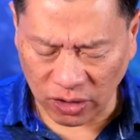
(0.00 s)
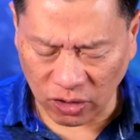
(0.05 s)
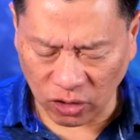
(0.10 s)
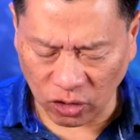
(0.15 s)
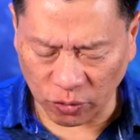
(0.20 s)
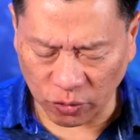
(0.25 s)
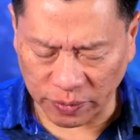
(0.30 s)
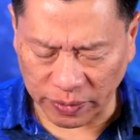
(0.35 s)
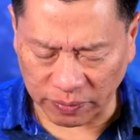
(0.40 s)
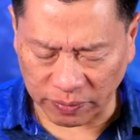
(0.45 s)

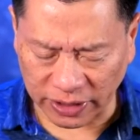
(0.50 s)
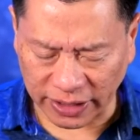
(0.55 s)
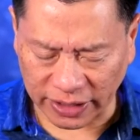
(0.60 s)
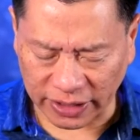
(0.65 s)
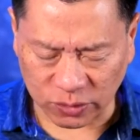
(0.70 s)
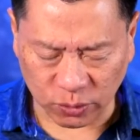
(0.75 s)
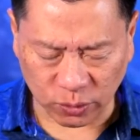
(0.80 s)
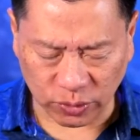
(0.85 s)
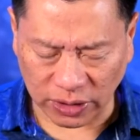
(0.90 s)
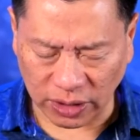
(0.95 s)
May all be
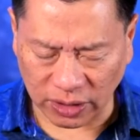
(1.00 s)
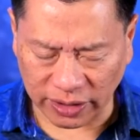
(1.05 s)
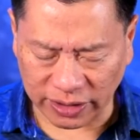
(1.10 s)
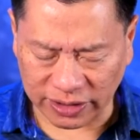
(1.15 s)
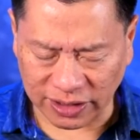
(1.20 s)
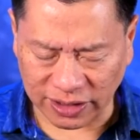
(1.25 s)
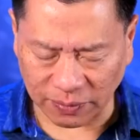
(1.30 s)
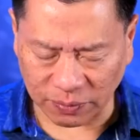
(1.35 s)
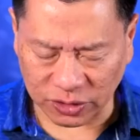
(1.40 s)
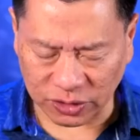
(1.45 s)
blessed
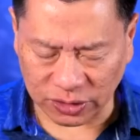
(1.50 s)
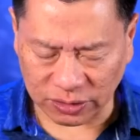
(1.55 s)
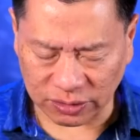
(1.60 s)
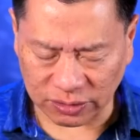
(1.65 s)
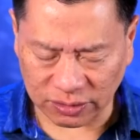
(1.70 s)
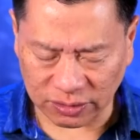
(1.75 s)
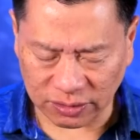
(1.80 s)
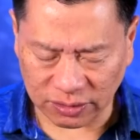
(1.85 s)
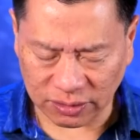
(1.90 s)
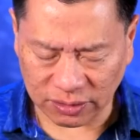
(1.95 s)
without
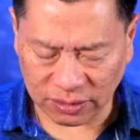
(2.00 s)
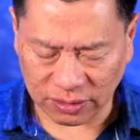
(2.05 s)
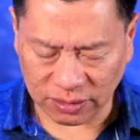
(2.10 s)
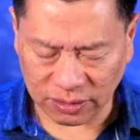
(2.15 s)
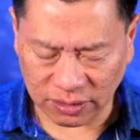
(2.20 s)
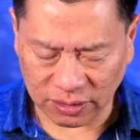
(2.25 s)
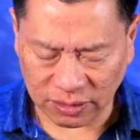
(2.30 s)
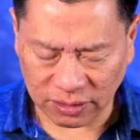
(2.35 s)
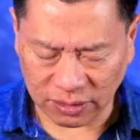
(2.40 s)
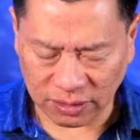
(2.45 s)
exception.
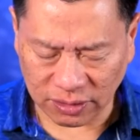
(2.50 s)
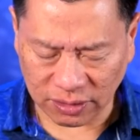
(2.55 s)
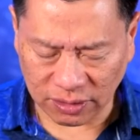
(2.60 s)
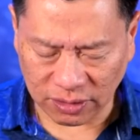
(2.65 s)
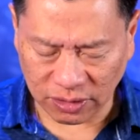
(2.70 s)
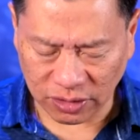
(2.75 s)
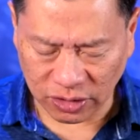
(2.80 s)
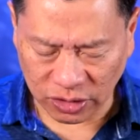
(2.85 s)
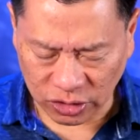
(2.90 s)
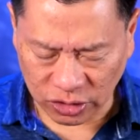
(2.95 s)

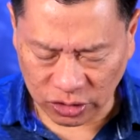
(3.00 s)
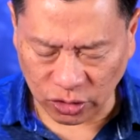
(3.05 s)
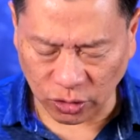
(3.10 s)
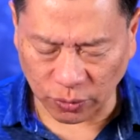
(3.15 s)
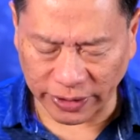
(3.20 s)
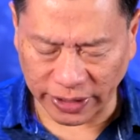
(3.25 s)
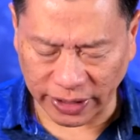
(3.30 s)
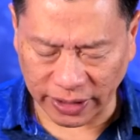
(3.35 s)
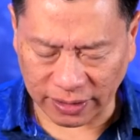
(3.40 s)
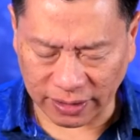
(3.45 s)

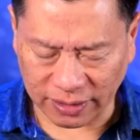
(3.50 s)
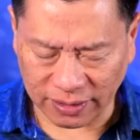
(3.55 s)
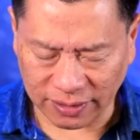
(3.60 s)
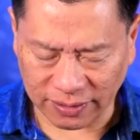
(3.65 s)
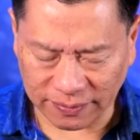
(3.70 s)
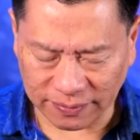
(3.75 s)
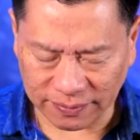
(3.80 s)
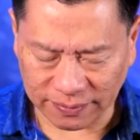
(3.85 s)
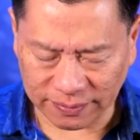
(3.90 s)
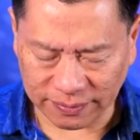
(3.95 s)
So be
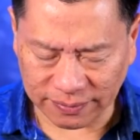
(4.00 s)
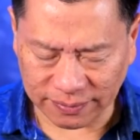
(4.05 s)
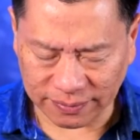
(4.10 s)
it.